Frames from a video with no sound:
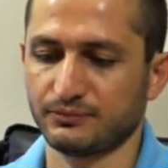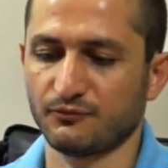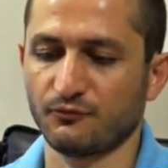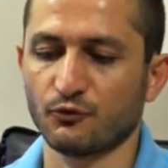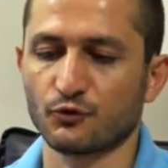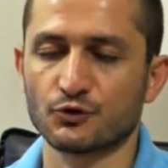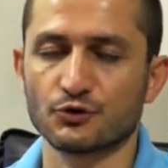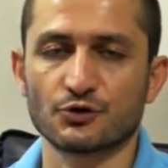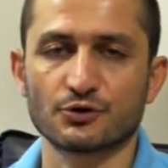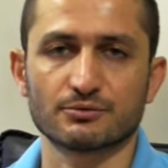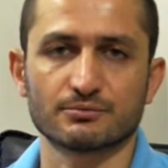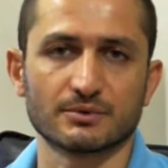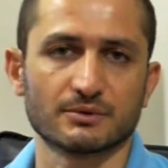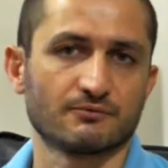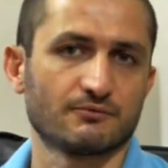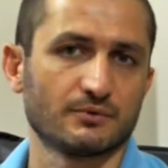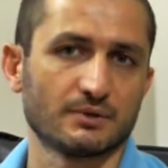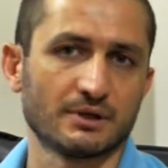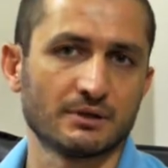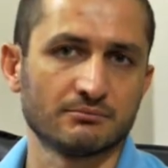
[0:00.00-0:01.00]
for your
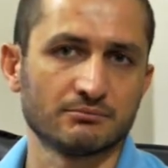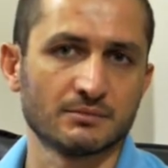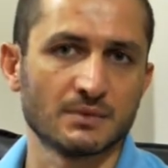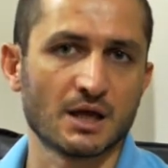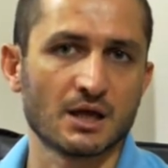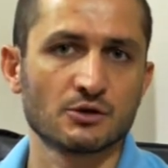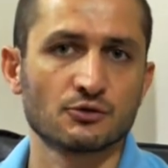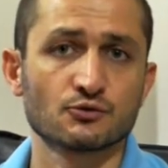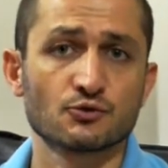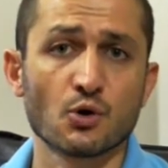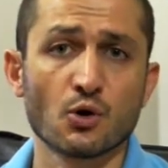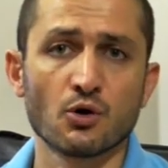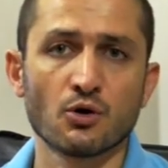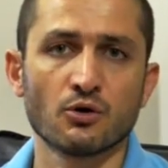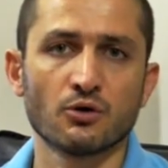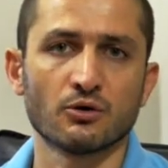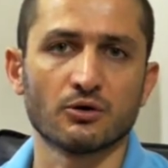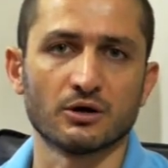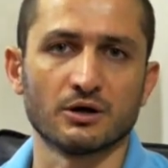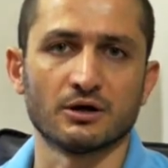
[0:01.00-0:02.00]
in
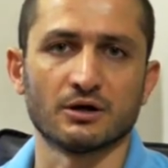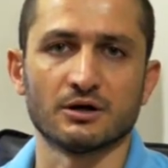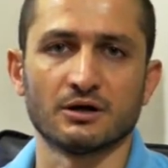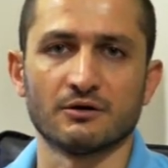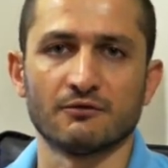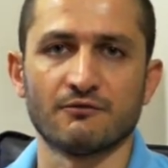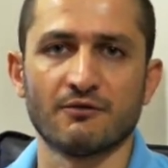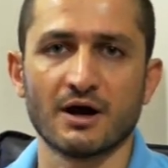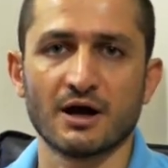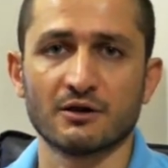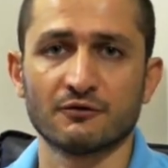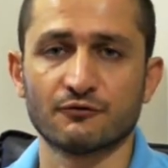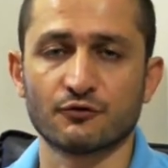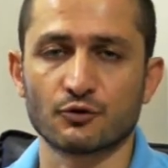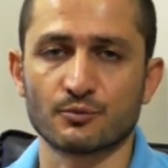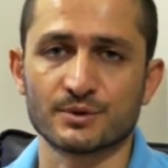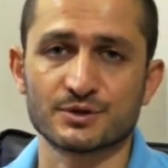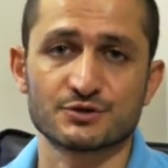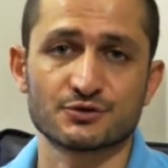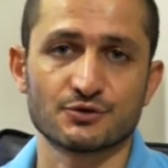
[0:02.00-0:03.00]
raw file
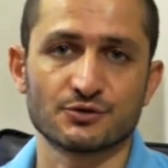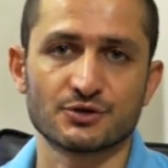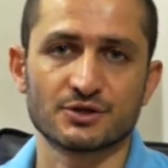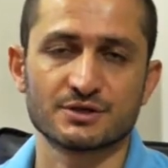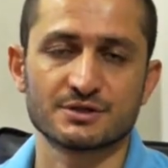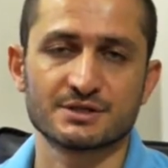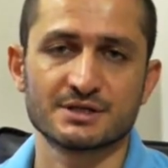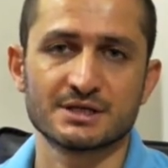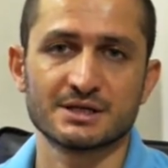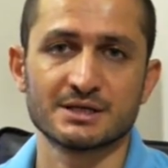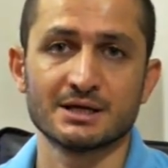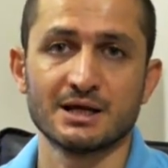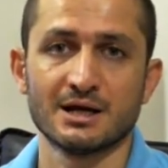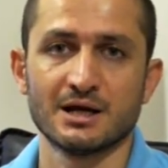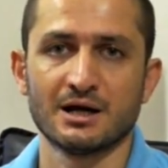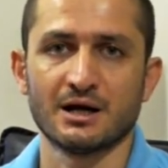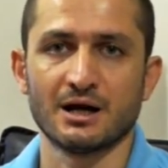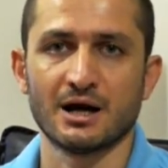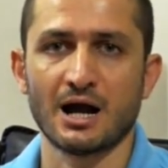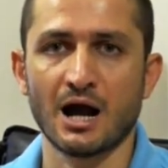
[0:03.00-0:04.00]
format, so you can see
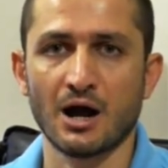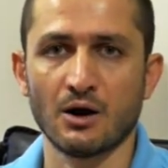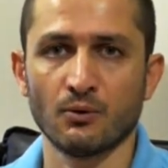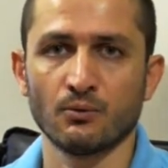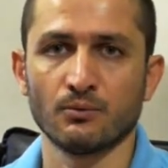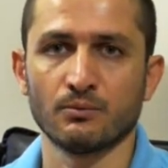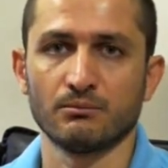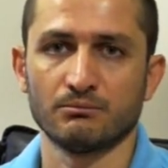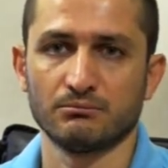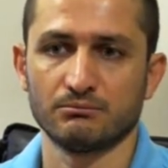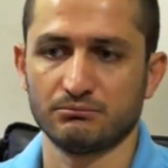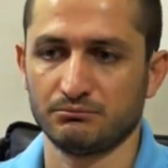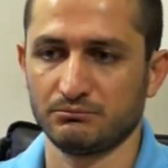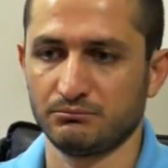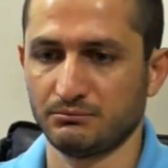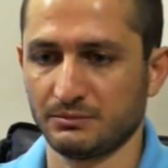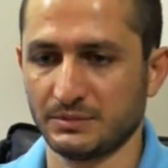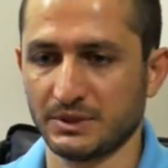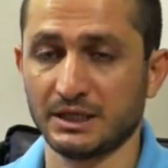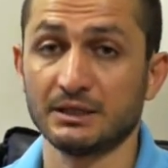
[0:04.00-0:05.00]
how
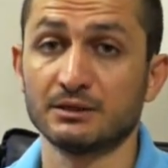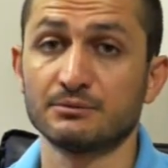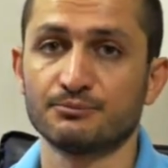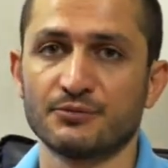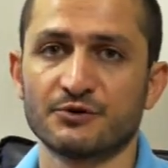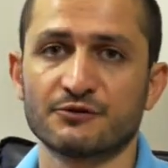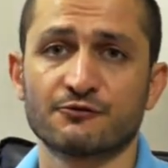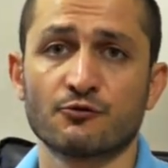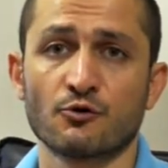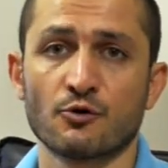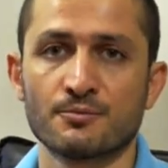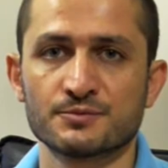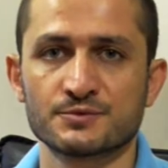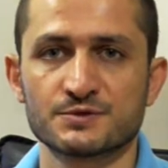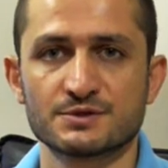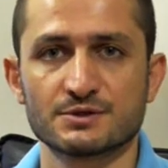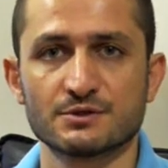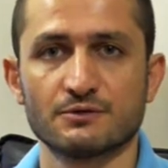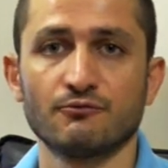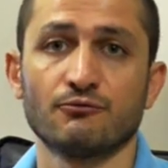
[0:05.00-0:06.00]
it
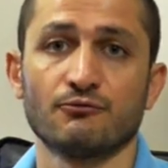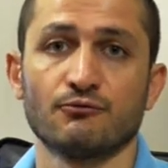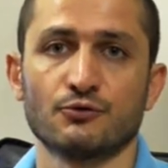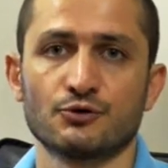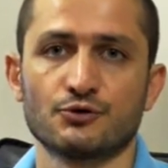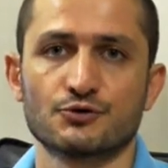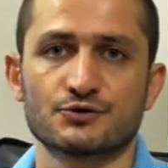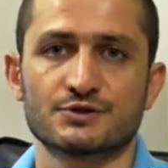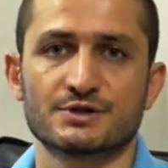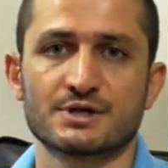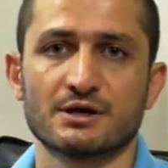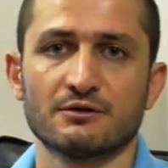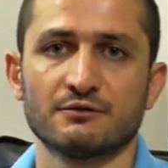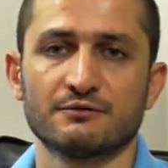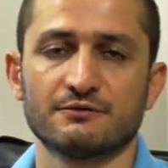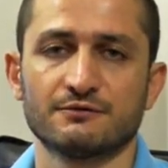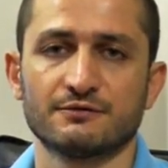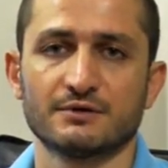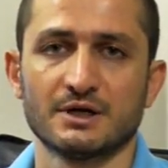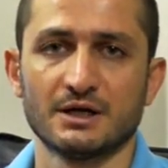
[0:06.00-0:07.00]
performs for yourself.
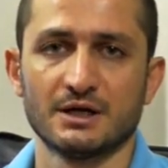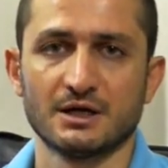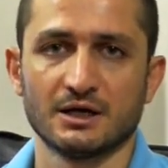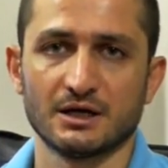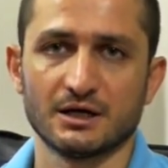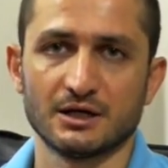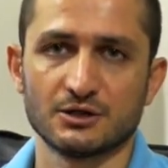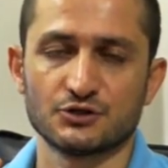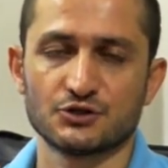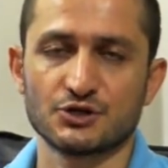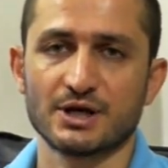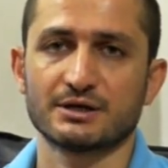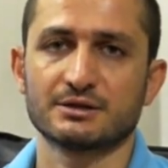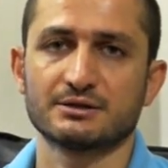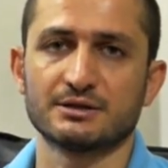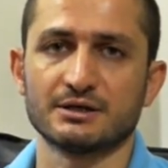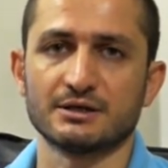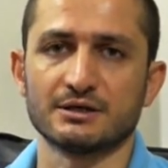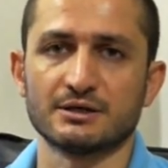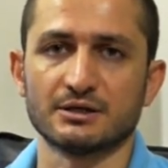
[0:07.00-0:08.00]

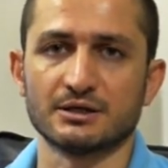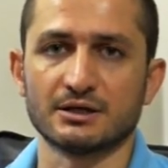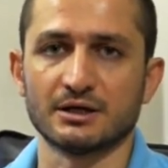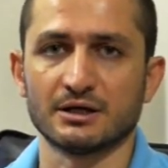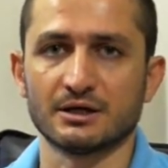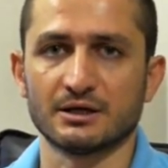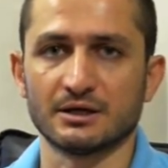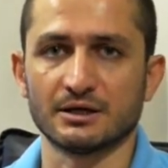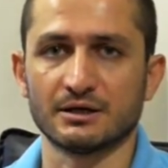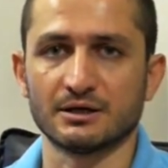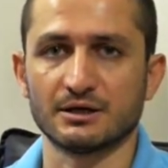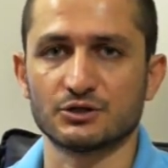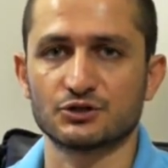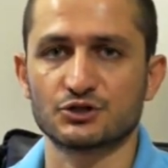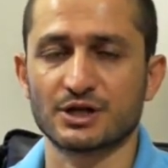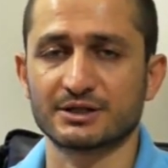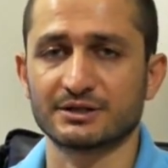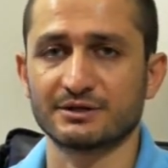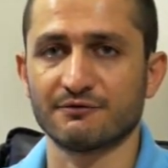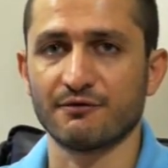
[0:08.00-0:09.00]
Check
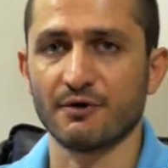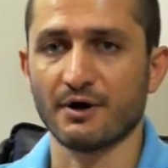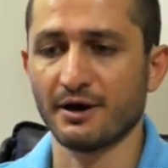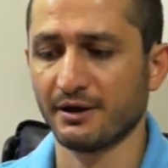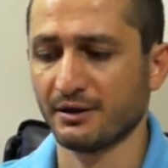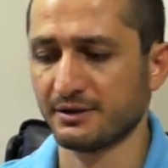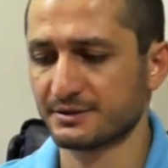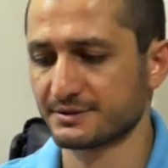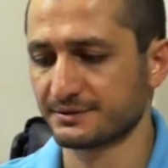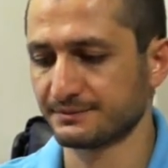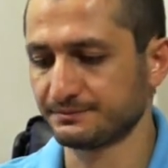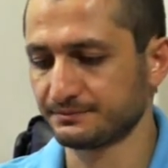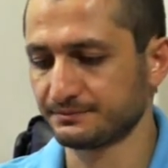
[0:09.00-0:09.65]
the files,